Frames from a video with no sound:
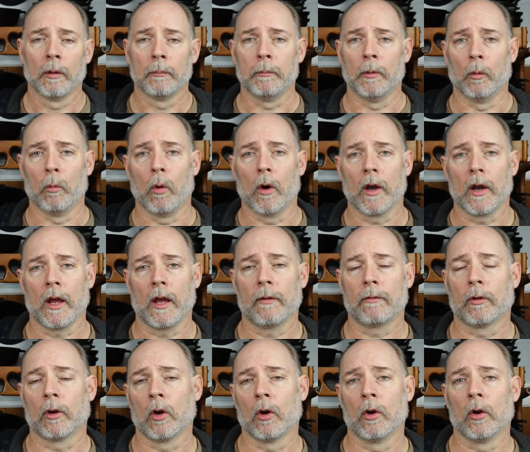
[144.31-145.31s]
But what I
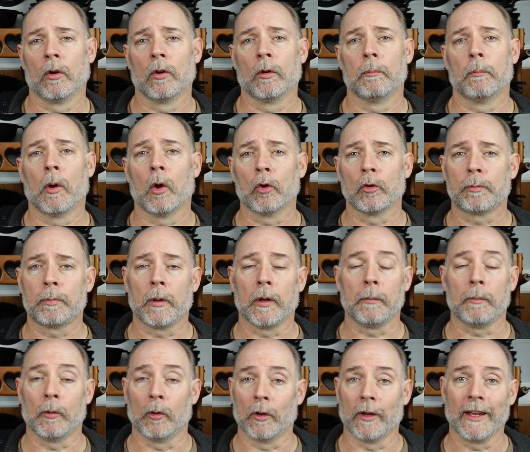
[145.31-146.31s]
have learned, most
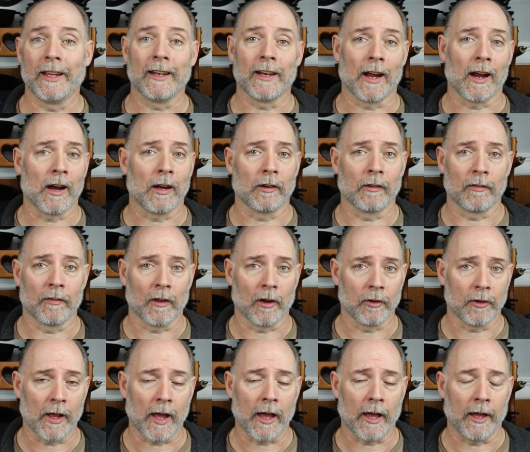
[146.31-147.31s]
people need iron in their
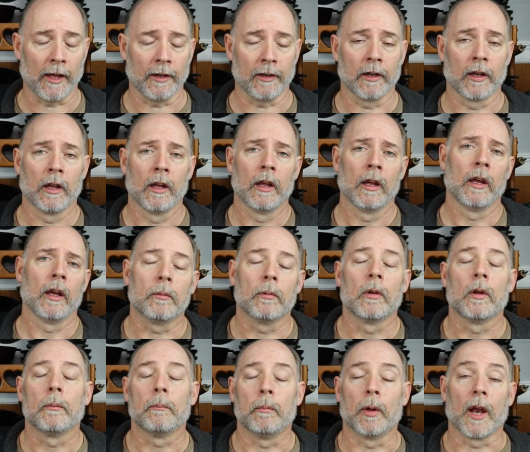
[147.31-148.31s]
diet.
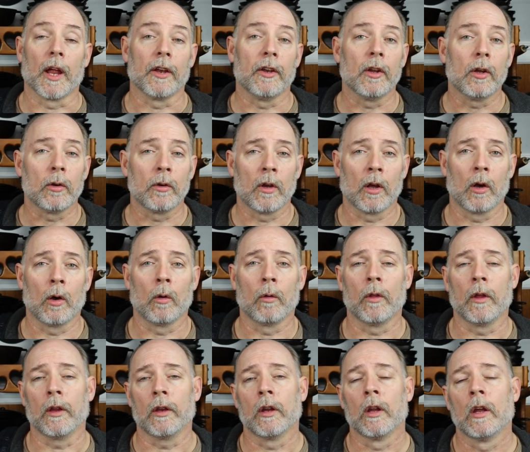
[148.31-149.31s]
But I do know
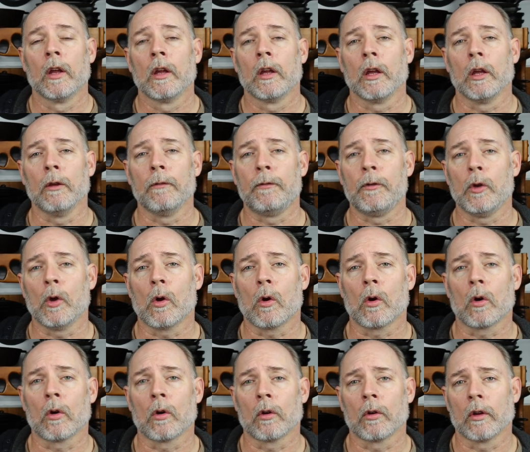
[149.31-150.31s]
that if you
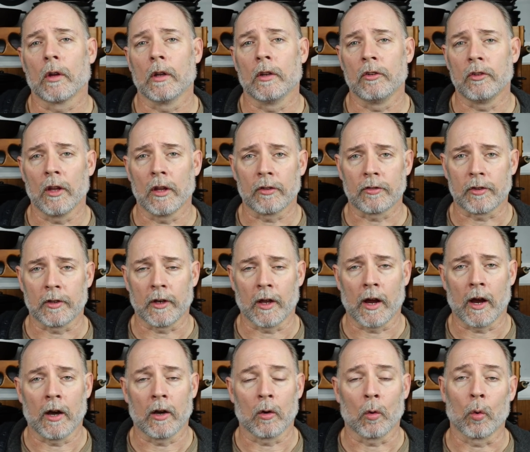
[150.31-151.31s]
are ingesting
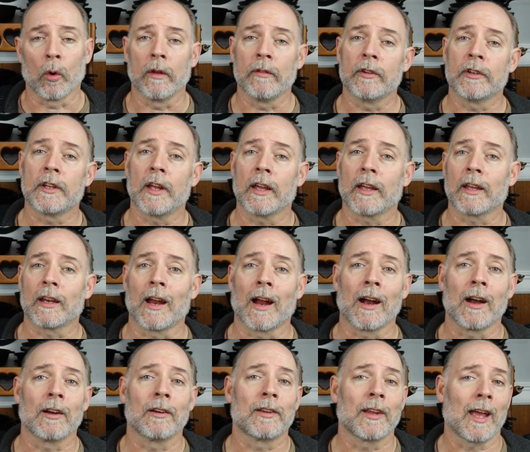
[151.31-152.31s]
iron or even taking
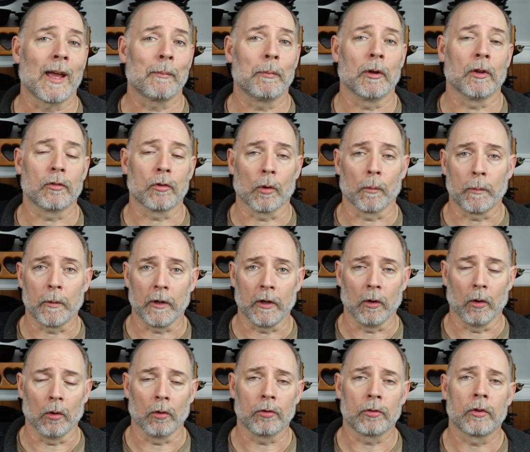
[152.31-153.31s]
iron tablets or
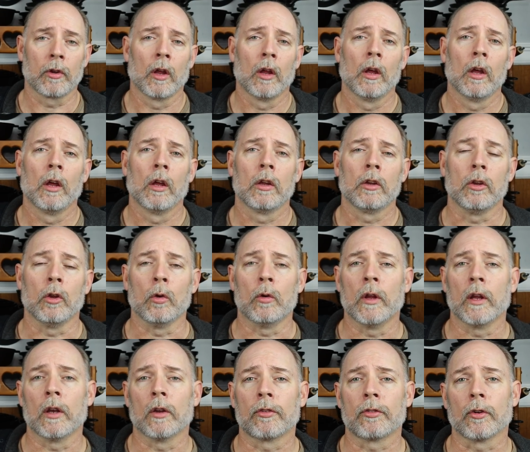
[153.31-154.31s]
pills, you
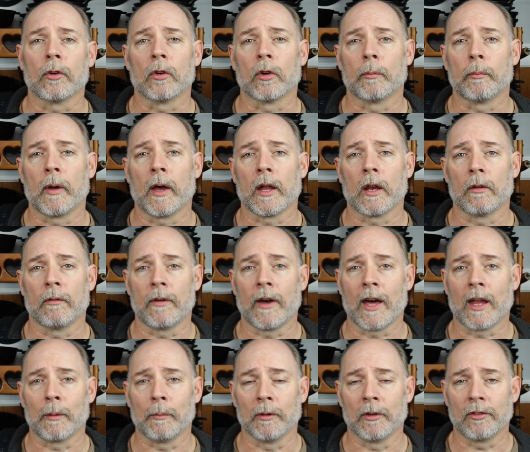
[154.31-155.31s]
need a certain amount of
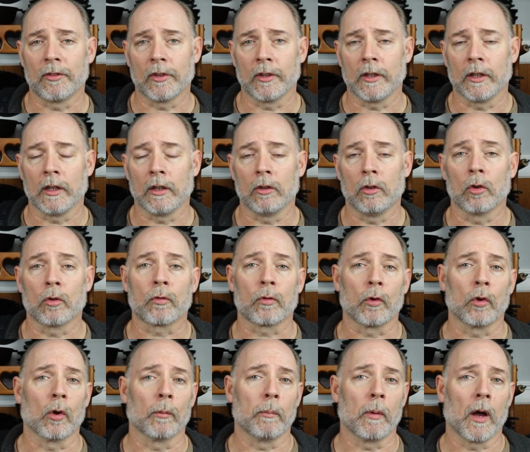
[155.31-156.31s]
vitamin C just for
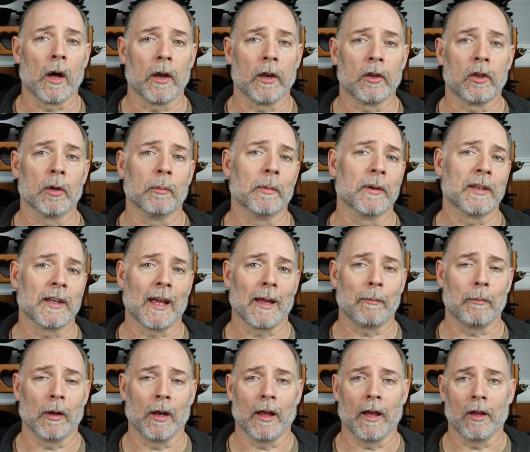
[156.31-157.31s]
your body to
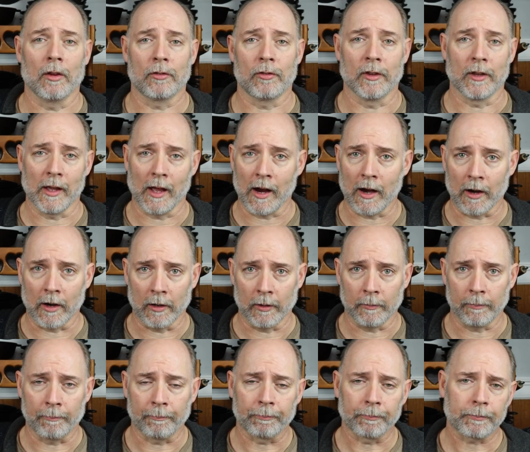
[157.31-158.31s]
metabolize the iron.